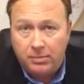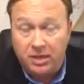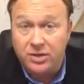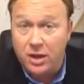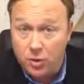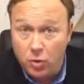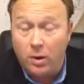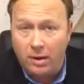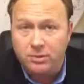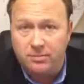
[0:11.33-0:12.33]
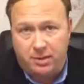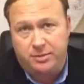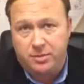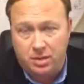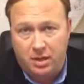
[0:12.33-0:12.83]
because I knew what I was about
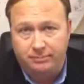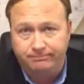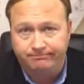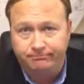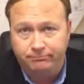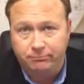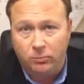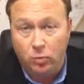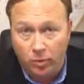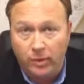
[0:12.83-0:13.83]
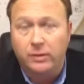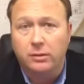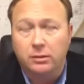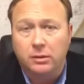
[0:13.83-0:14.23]
to say would